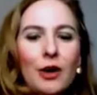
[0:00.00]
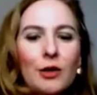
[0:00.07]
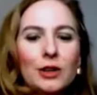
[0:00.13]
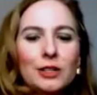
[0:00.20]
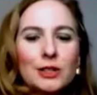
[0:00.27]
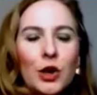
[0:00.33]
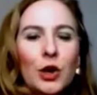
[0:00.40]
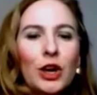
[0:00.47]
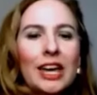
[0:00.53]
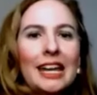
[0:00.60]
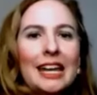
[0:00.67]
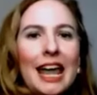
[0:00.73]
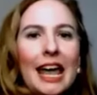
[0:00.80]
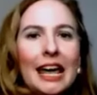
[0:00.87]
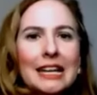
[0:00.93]
how it's all
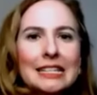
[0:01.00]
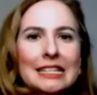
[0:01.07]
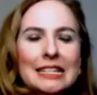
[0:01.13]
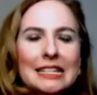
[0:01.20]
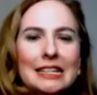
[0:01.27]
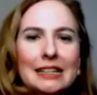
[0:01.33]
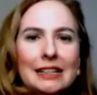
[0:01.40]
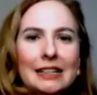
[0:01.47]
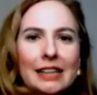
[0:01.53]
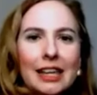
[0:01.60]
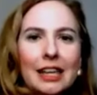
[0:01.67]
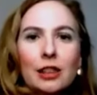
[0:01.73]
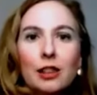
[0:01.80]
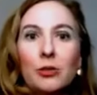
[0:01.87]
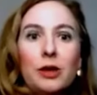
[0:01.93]
connected,
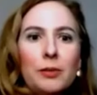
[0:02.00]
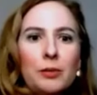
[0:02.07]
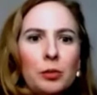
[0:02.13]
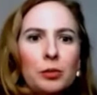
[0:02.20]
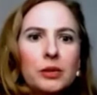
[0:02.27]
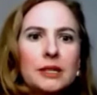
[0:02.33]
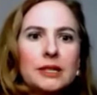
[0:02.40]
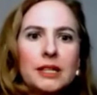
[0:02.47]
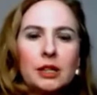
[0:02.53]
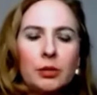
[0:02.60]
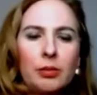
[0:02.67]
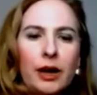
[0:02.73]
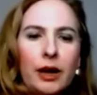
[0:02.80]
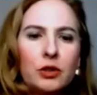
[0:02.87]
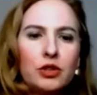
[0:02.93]
like the people pleasing,
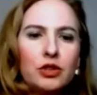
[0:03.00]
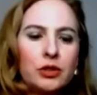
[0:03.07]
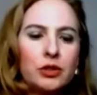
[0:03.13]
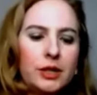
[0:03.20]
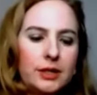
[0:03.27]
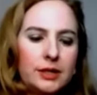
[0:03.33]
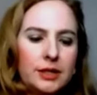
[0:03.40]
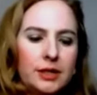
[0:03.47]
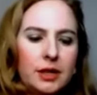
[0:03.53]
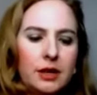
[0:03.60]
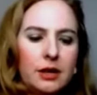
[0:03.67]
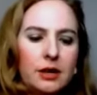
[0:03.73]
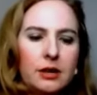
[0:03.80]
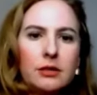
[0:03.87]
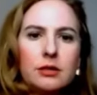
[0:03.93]
the boundaries,
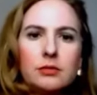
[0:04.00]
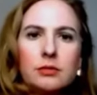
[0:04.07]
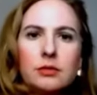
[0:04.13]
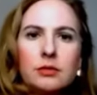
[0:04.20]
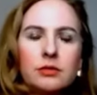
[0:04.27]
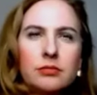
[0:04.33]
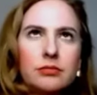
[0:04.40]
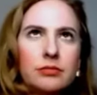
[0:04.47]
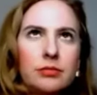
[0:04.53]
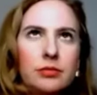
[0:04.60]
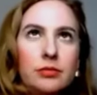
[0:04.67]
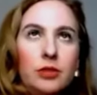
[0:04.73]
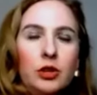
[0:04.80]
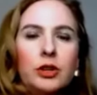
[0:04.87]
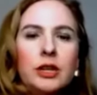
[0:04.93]
the
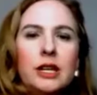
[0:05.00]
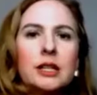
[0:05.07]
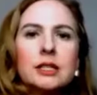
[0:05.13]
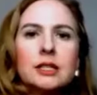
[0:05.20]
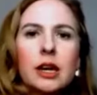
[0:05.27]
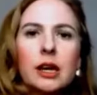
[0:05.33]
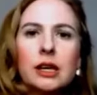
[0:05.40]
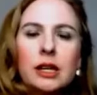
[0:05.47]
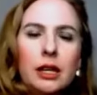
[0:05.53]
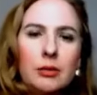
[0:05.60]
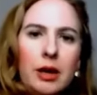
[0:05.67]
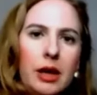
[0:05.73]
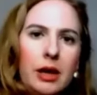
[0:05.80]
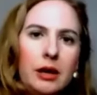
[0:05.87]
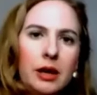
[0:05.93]
your needs not
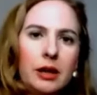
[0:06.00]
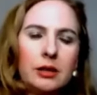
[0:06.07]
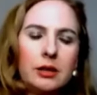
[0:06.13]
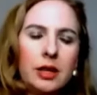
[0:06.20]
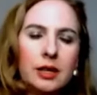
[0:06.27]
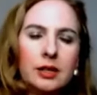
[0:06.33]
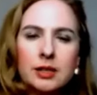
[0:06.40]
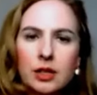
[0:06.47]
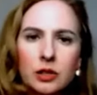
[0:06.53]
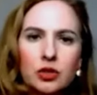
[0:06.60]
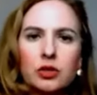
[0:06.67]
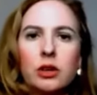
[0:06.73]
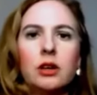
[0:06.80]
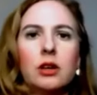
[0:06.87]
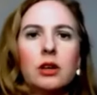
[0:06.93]
getting met,
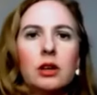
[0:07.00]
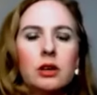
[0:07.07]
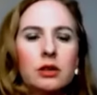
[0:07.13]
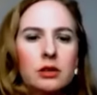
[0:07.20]
etc.